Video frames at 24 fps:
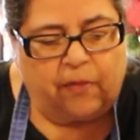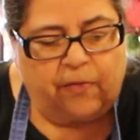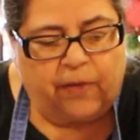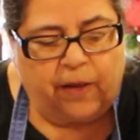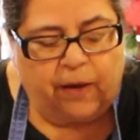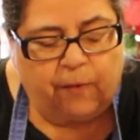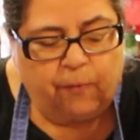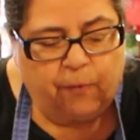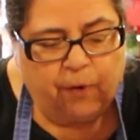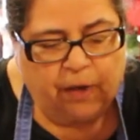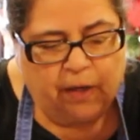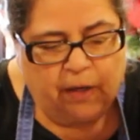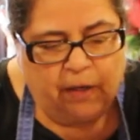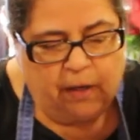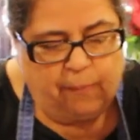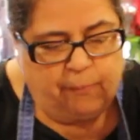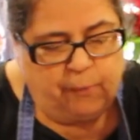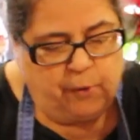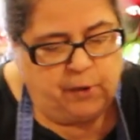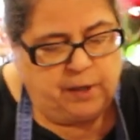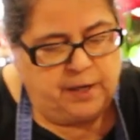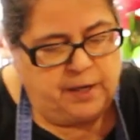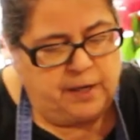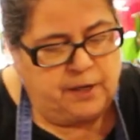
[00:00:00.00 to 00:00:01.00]
Then we're going
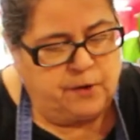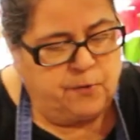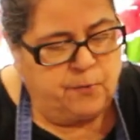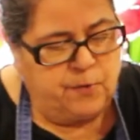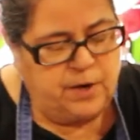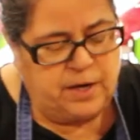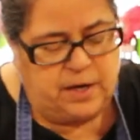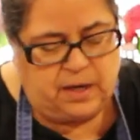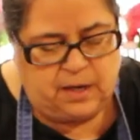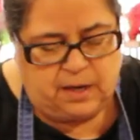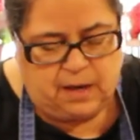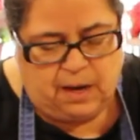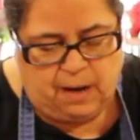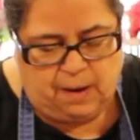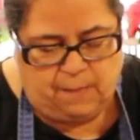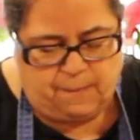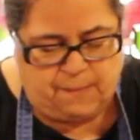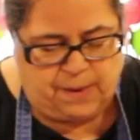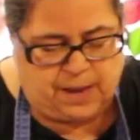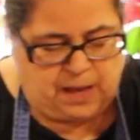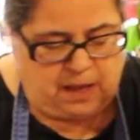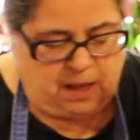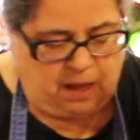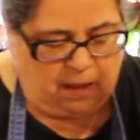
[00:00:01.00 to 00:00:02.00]
to put a green
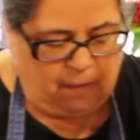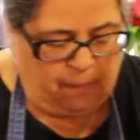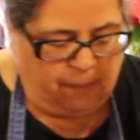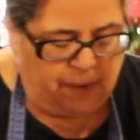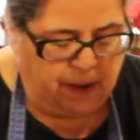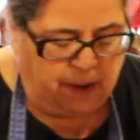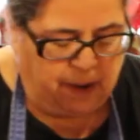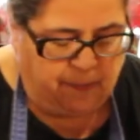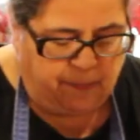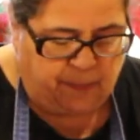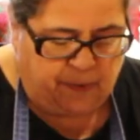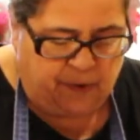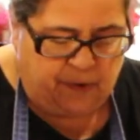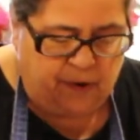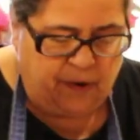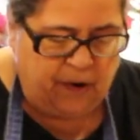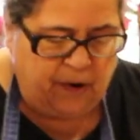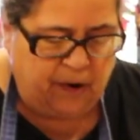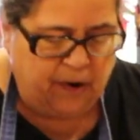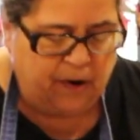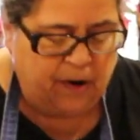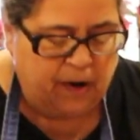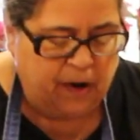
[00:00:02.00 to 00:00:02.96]
bell pepper.